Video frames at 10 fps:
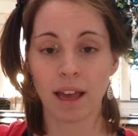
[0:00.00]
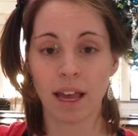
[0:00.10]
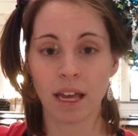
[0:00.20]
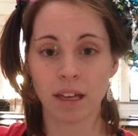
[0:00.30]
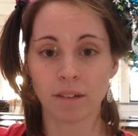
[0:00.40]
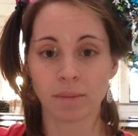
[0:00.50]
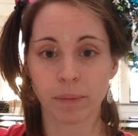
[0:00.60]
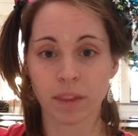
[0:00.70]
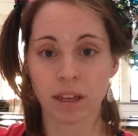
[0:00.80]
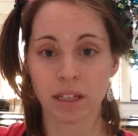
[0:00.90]
8
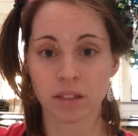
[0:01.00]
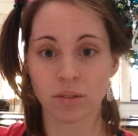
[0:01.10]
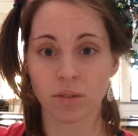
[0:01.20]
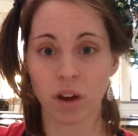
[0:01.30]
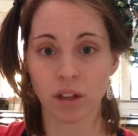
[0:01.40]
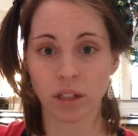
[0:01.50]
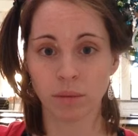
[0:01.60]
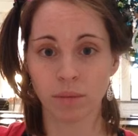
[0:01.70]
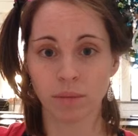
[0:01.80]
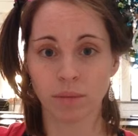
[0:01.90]
is
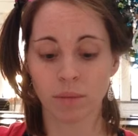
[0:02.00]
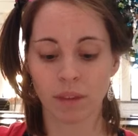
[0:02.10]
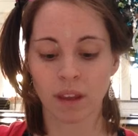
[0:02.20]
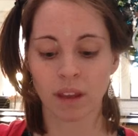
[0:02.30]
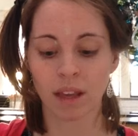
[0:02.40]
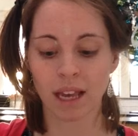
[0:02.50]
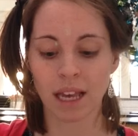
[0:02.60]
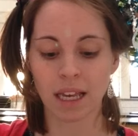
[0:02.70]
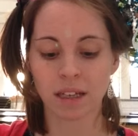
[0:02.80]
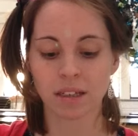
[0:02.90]
volume.
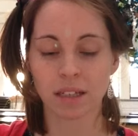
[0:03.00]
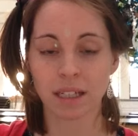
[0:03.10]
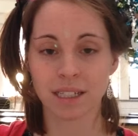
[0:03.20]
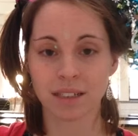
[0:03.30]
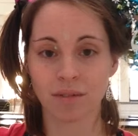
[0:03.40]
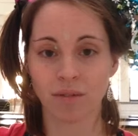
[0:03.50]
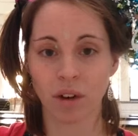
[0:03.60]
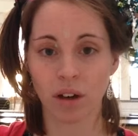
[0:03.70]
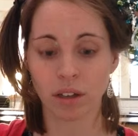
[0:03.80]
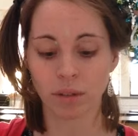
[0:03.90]
8 is
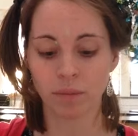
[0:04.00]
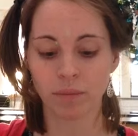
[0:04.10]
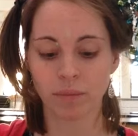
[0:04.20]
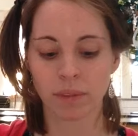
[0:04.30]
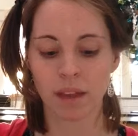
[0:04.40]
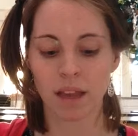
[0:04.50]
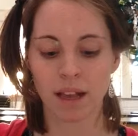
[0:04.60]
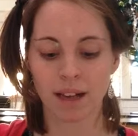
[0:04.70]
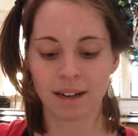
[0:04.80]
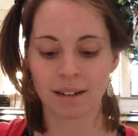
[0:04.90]
volume.
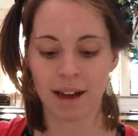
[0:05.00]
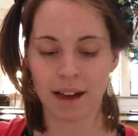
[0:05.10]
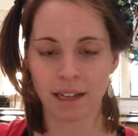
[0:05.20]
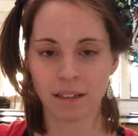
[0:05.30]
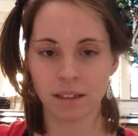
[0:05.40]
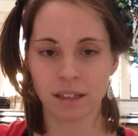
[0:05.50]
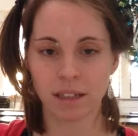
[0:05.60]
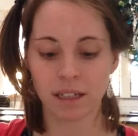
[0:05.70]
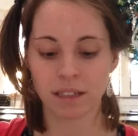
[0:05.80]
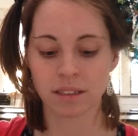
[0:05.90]
9
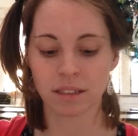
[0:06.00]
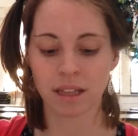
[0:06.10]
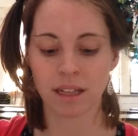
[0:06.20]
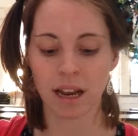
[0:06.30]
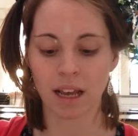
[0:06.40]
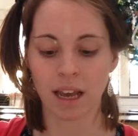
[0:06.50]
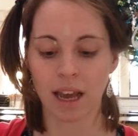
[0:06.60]
is kinetic